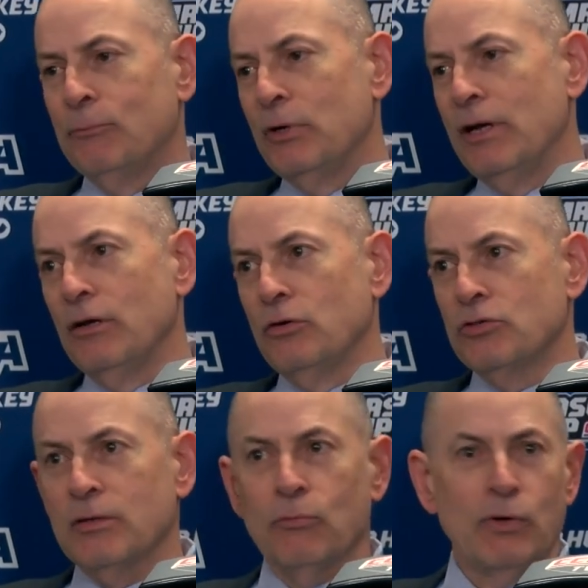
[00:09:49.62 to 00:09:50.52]
We
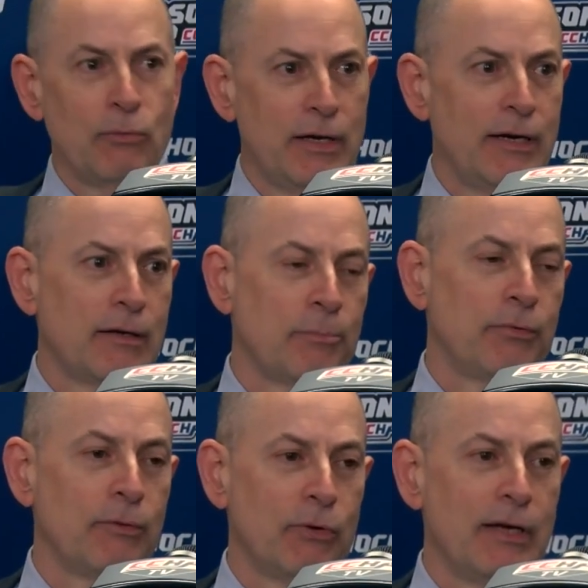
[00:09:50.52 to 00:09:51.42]
needed
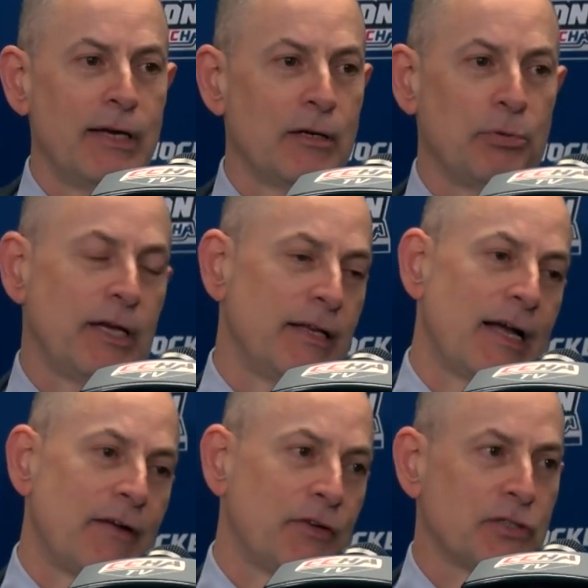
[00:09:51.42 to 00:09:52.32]
to play in
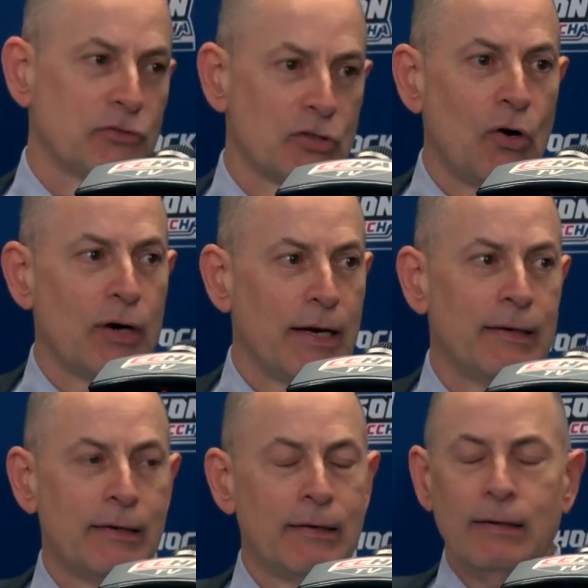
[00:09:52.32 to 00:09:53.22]
the offensive zone,
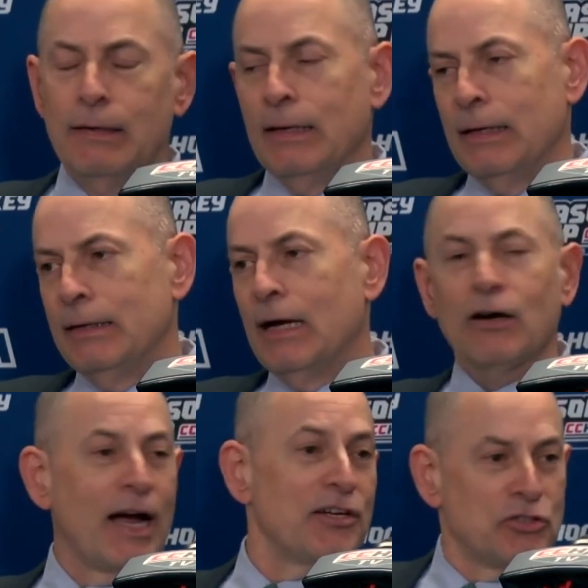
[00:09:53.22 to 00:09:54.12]
and our
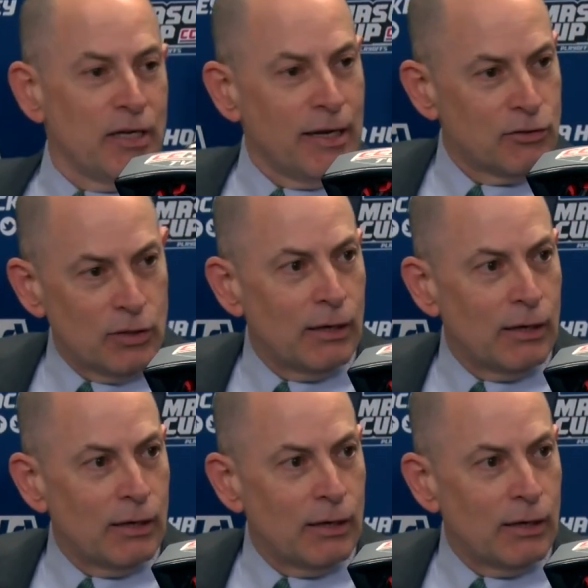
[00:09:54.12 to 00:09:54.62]
guys did.